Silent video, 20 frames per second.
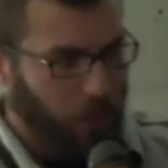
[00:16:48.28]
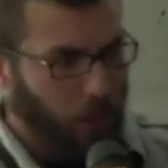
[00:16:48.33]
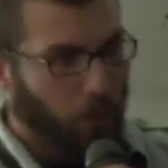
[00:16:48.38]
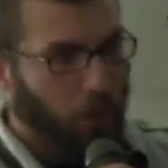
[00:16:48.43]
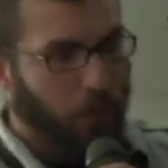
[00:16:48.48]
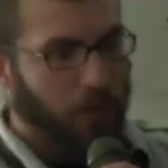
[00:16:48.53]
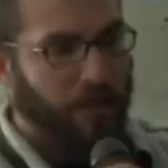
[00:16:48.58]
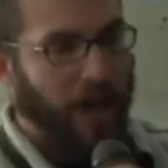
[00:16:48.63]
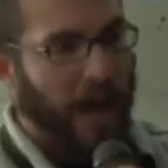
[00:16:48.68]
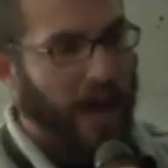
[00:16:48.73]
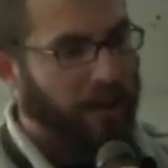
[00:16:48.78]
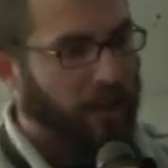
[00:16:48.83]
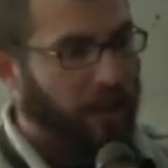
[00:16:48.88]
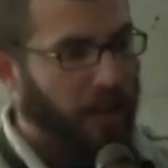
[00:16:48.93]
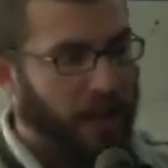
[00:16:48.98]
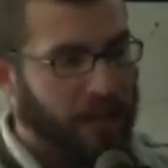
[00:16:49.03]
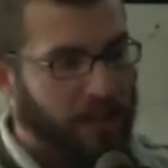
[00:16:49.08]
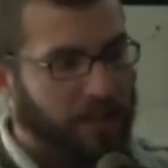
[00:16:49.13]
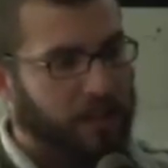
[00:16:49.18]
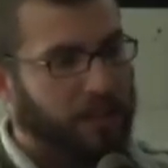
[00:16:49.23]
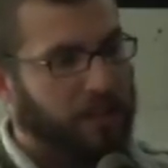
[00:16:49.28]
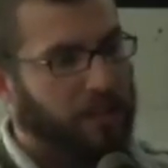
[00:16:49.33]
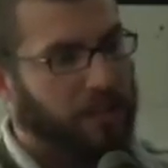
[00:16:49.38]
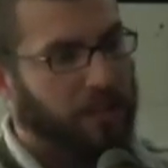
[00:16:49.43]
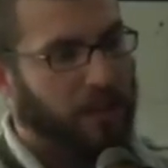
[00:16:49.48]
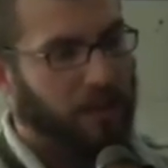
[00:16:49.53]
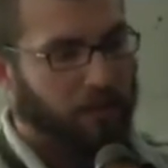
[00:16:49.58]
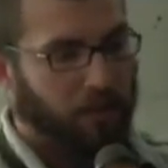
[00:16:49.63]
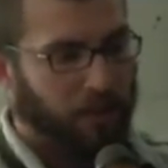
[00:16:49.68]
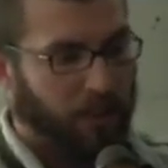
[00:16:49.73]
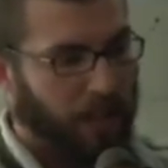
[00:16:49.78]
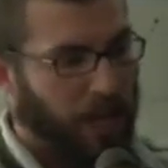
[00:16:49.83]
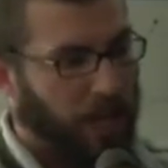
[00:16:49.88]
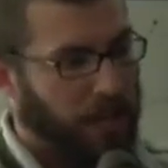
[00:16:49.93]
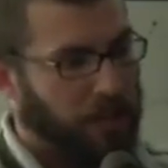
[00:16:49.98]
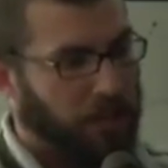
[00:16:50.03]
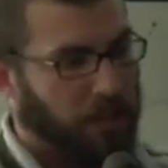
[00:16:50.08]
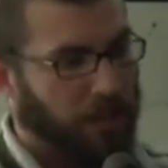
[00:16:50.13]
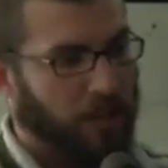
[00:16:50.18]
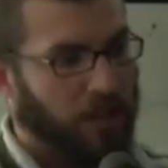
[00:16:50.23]
We've analyzed several
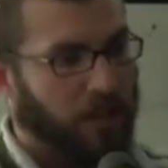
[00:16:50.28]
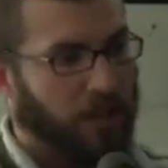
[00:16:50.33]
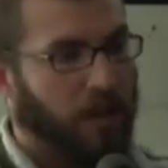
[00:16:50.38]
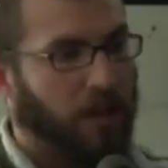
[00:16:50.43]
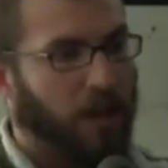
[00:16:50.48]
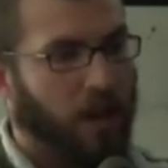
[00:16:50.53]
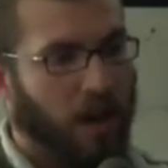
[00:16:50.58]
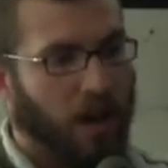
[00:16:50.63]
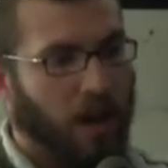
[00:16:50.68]
acacia.